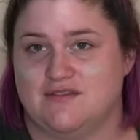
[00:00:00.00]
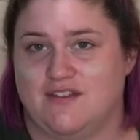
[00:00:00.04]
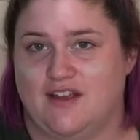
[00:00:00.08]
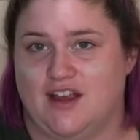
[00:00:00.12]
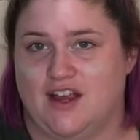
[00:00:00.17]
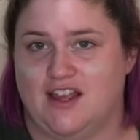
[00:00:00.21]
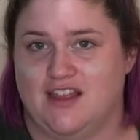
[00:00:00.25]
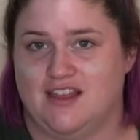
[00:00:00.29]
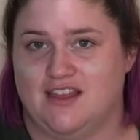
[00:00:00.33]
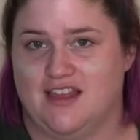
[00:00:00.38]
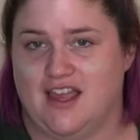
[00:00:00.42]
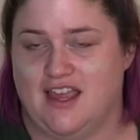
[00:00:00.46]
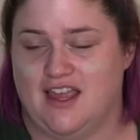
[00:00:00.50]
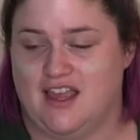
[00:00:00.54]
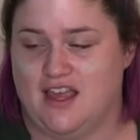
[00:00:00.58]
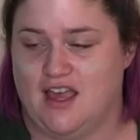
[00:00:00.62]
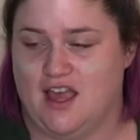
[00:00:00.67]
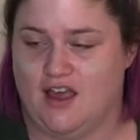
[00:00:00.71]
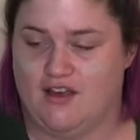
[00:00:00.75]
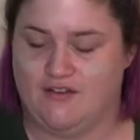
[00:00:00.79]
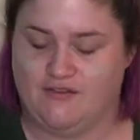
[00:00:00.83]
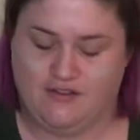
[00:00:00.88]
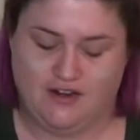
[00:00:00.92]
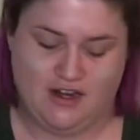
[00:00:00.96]
very light
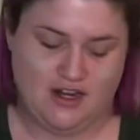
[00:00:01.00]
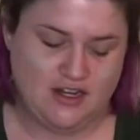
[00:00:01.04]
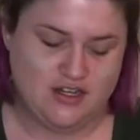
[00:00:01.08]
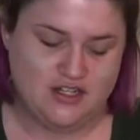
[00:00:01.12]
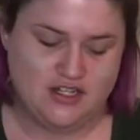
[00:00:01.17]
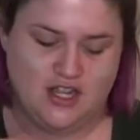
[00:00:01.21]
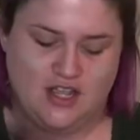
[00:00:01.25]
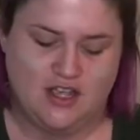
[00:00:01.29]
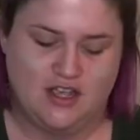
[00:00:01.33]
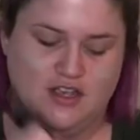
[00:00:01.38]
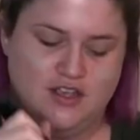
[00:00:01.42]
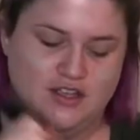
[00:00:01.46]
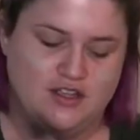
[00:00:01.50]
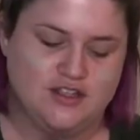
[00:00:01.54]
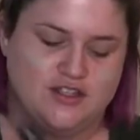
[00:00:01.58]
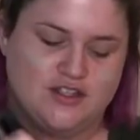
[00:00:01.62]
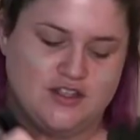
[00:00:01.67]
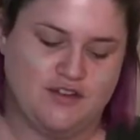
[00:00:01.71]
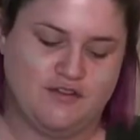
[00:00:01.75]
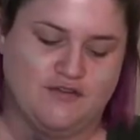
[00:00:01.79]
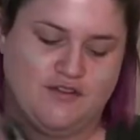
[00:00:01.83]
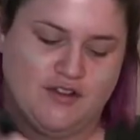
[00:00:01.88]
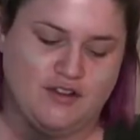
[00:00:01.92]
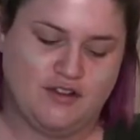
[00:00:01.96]
coverage.
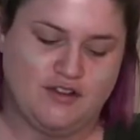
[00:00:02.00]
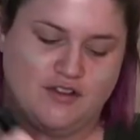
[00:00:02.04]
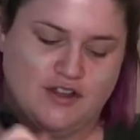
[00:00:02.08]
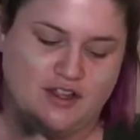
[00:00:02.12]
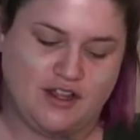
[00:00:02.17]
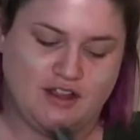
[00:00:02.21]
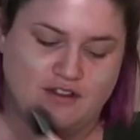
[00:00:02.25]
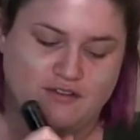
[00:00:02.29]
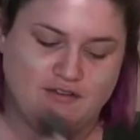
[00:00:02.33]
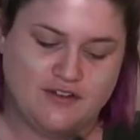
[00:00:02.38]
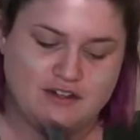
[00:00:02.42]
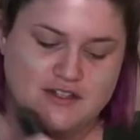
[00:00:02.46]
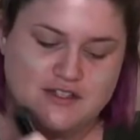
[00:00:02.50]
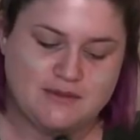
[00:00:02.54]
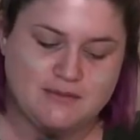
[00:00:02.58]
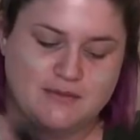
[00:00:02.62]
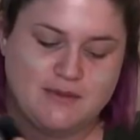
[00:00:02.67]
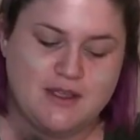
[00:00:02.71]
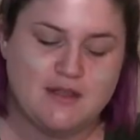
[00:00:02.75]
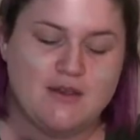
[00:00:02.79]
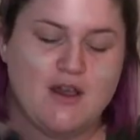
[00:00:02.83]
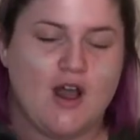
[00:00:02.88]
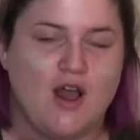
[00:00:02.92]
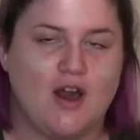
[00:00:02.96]
So if you're looking for
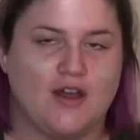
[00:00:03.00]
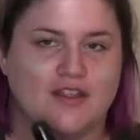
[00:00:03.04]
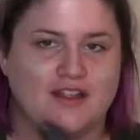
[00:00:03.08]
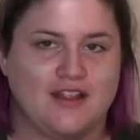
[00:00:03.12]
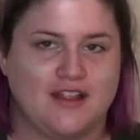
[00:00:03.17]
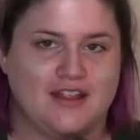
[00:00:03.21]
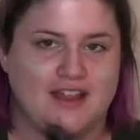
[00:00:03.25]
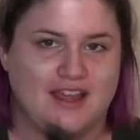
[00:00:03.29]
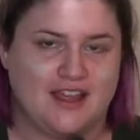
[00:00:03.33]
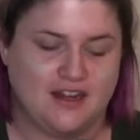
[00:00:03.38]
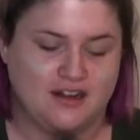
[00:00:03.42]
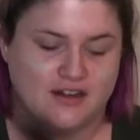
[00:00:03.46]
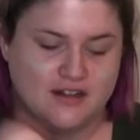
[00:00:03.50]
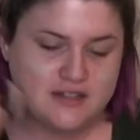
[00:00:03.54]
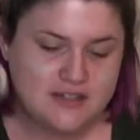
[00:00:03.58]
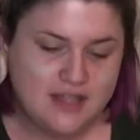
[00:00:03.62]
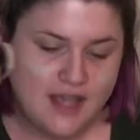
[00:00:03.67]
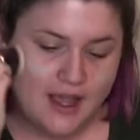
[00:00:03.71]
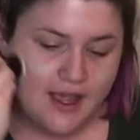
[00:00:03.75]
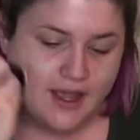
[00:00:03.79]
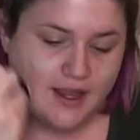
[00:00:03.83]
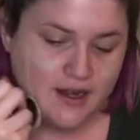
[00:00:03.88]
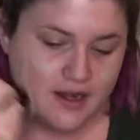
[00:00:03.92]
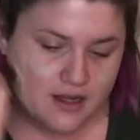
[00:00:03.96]
something on the lighter
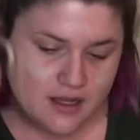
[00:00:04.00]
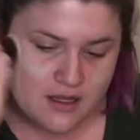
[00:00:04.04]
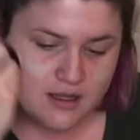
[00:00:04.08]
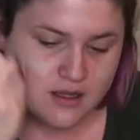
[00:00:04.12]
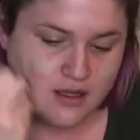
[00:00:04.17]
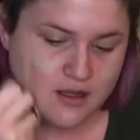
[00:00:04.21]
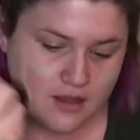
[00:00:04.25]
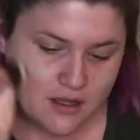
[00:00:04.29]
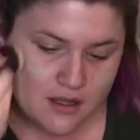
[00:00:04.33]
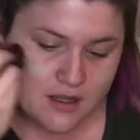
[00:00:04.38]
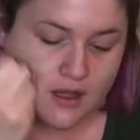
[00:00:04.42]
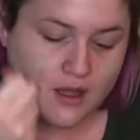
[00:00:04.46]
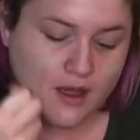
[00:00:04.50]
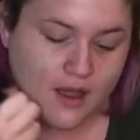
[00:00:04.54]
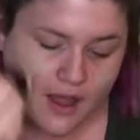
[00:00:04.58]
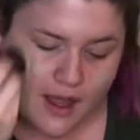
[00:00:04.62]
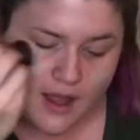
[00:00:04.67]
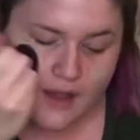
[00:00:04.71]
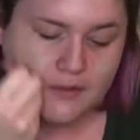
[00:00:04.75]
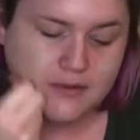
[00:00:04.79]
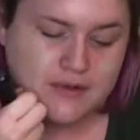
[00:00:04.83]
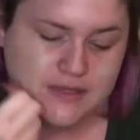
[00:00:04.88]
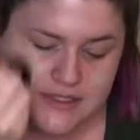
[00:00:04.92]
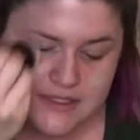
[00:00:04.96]
side,
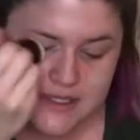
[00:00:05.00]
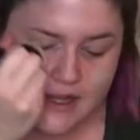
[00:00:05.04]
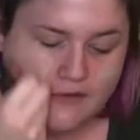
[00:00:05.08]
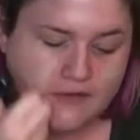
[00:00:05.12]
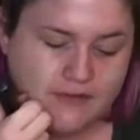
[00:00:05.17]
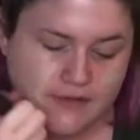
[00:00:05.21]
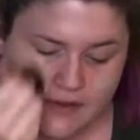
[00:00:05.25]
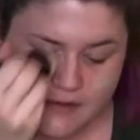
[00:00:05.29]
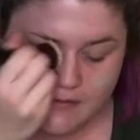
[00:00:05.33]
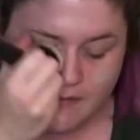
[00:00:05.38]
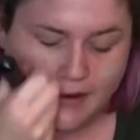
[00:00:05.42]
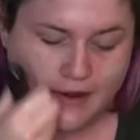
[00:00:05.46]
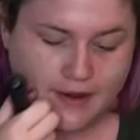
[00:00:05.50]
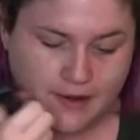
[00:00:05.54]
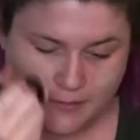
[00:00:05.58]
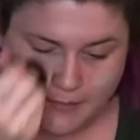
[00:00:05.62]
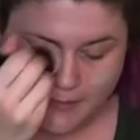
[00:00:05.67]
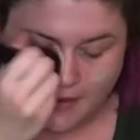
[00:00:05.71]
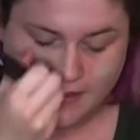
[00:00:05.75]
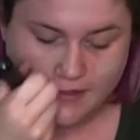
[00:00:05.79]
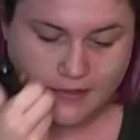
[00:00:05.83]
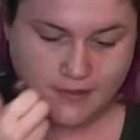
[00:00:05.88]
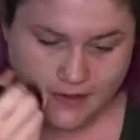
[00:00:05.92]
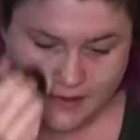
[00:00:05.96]
I would definitely
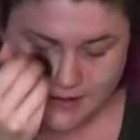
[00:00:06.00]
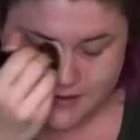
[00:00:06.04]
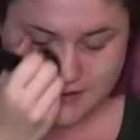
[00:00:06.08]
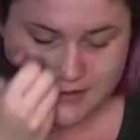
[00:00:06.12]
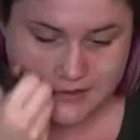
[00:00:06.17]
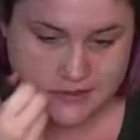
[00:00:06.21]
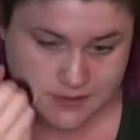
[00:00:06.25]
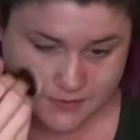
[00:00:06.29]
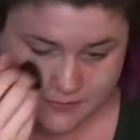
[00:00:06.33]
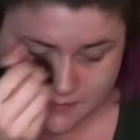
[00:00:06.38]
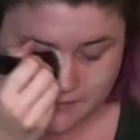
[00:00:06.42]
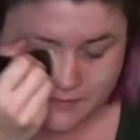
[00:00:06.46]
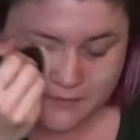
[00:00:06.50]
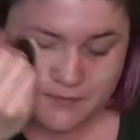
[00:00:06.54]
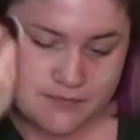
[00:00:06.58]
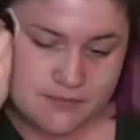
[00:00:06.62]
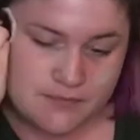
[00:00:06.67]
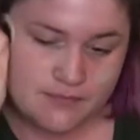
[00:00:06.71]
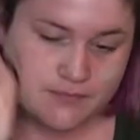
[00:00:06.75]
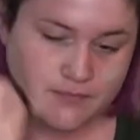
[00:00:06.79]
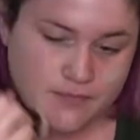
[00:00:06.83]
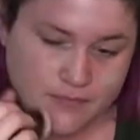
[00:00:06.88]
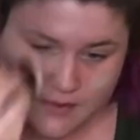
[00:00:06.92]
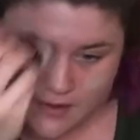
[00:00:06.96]
recommend this.
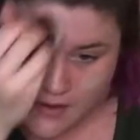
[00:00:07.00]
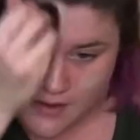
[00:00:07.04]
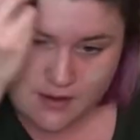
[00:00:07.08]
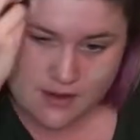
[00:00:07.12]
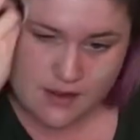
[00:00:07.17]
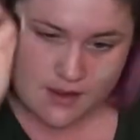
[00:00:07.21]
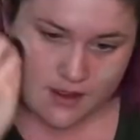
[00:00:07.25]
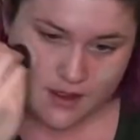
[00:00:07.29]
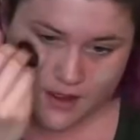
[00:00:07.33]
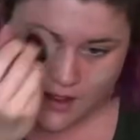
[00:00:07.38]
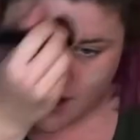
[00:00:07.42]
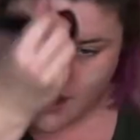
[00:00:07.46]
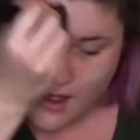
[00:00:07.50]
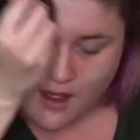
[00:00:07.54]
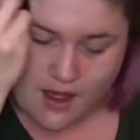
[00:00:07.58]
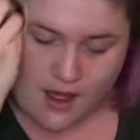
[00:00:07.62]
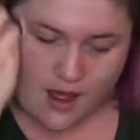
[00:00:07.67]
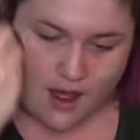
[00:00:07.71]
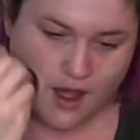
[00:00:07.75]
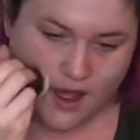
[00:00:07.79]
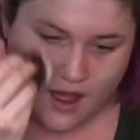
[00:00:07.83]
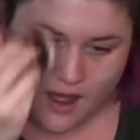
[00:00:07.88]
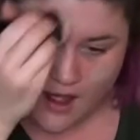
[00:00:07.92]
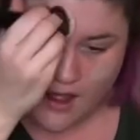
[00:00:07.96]

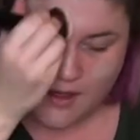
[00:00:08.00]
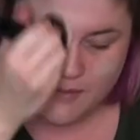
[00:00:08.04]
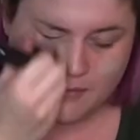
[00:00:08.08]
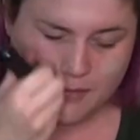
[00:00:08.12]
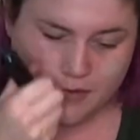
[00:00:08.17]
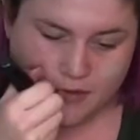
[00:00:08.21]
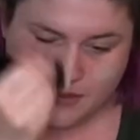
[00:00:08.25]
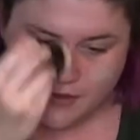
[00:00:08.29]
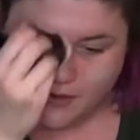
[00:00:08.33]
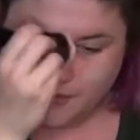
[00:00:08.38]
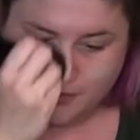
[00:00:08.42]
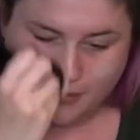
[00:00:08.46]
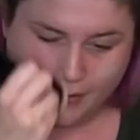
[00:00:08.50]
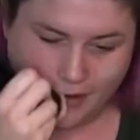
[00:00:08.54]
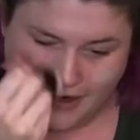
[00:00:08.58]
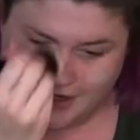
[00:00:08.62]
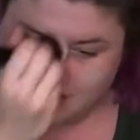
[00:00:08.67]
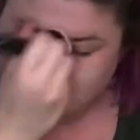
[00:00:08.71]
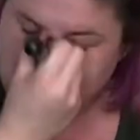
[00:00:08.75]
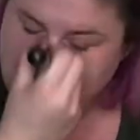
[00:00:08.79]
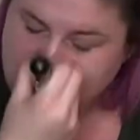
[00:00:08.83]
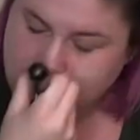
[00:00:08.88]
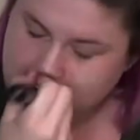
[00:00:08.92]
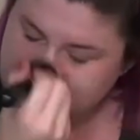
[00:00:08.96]
The
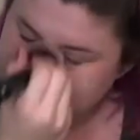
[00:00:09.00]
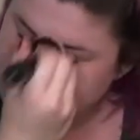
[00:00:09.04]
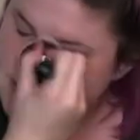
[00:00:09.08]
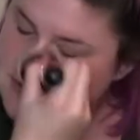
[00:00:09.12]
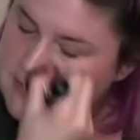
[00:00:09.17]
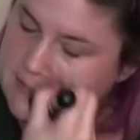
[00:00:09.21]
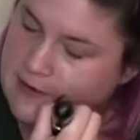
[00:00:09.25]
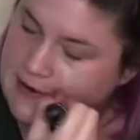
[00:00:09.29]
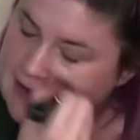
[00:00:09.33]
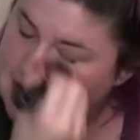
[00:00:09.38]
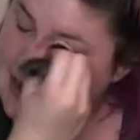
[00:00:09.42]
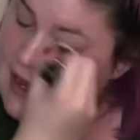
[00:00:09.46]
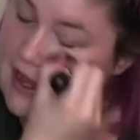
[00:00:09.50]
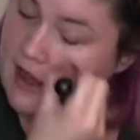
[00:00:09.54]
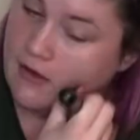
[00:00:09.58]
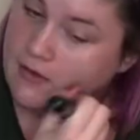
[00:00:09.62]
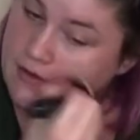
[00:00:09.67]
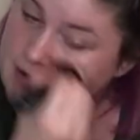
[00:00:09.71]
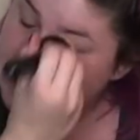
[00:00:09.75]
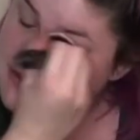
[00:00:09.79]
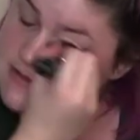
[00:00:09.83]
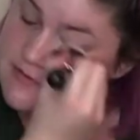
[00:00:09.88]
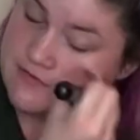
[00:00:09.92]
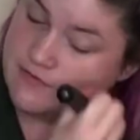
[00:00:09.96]
brush I'm using right now
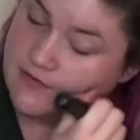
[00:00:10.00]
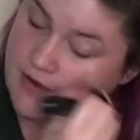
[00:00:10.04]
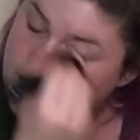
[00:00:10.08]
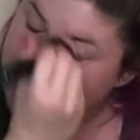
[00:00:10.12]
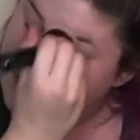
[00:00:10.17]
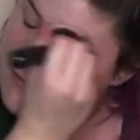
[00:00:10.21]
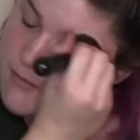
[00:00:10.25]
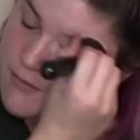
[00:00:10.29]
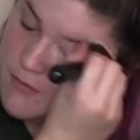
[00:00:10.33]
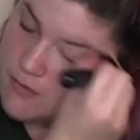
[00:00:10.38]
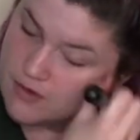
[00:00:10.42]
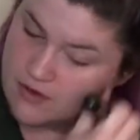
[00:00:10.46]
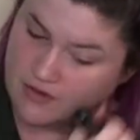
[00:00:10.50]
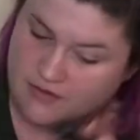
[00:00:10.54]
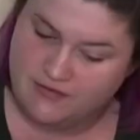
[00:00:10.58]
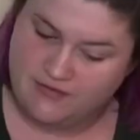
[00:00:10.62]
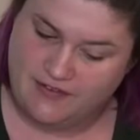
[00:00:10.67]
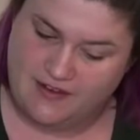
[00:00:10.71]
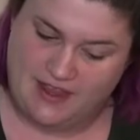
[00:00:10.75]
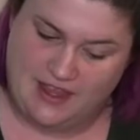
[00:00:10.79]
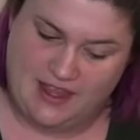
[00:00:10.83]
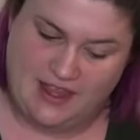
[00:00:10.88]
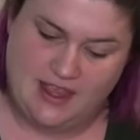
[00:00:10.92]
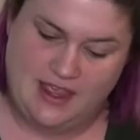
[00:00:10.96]
is from
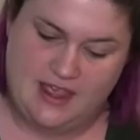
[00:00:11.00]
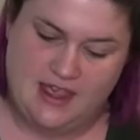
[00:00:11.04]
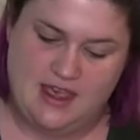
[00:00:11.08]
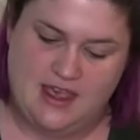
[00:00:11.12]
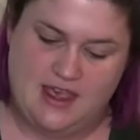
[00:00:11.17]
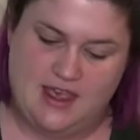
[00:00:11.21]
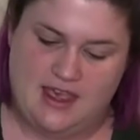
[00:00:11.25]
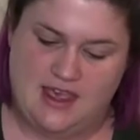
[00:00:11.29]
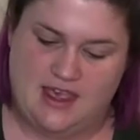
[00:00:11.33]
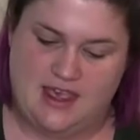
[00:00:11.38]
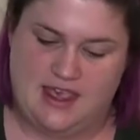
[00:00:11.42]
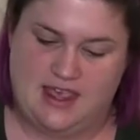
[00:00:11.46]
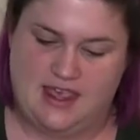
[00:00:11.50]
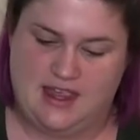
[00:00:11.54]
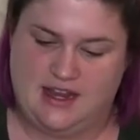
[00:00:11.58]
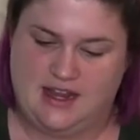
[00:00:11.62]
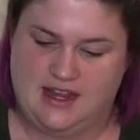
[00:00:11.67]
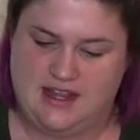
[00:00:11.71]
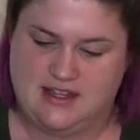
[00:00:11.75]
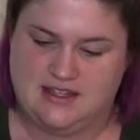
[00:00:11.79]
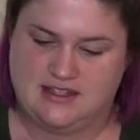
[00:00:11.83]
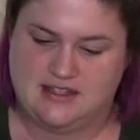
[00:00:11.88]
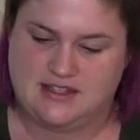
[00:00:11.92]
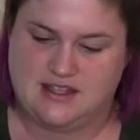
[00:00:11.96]
Morphe. It
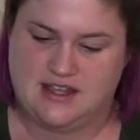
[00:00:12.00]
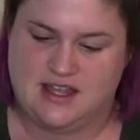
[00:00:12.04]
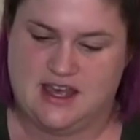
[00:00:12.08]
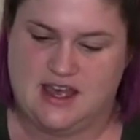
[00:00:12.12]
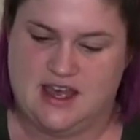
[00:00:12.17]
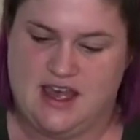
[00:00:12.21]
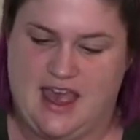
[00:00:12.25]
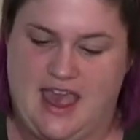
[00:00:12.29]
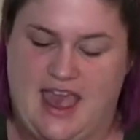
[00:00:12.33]
is the